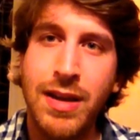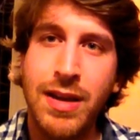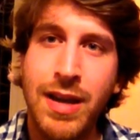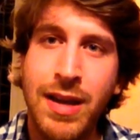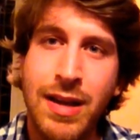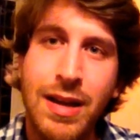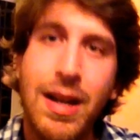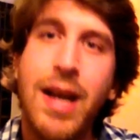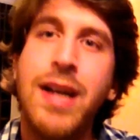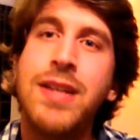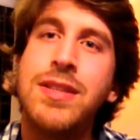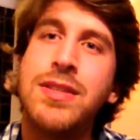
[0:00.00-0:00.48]

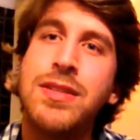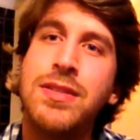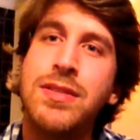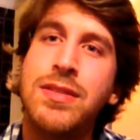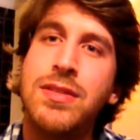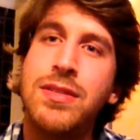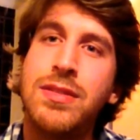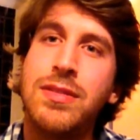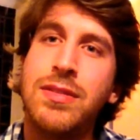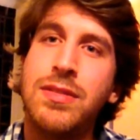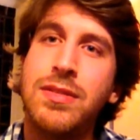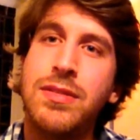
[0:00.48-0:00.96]

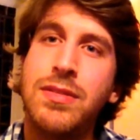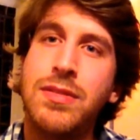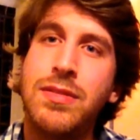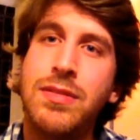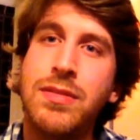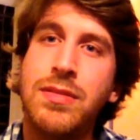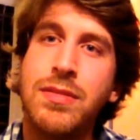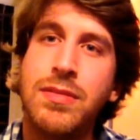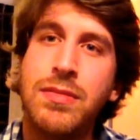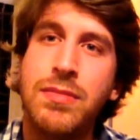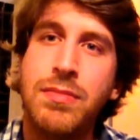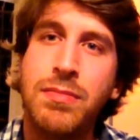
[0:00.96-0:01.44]
enlightened
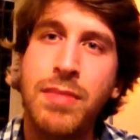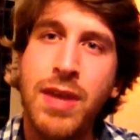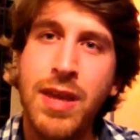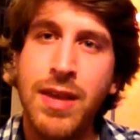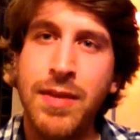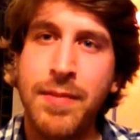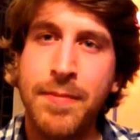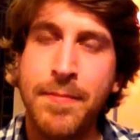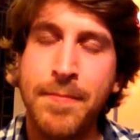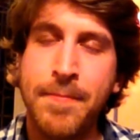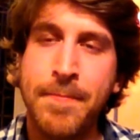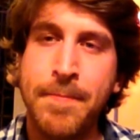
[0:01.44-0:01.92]

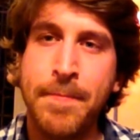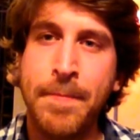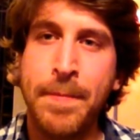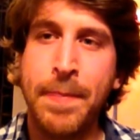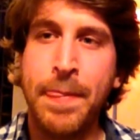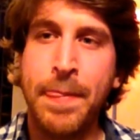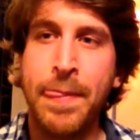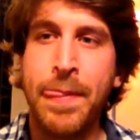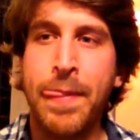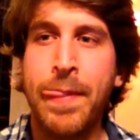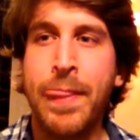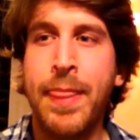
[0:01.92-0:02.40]
me.
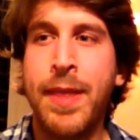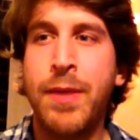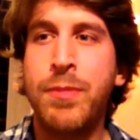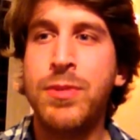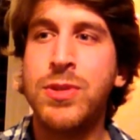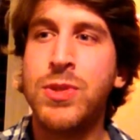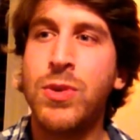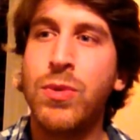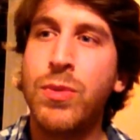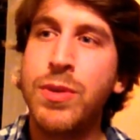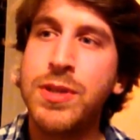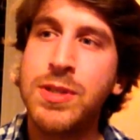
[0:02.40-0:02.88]
It
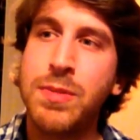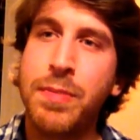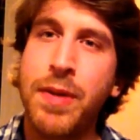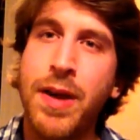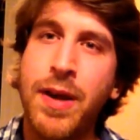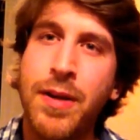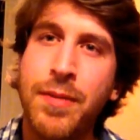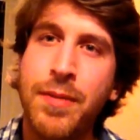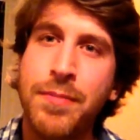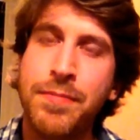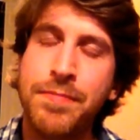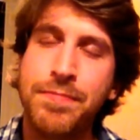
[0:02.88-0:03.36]
was always
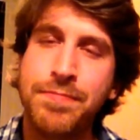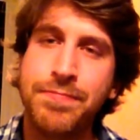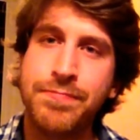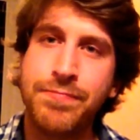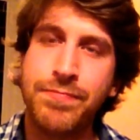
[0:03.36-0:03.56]
about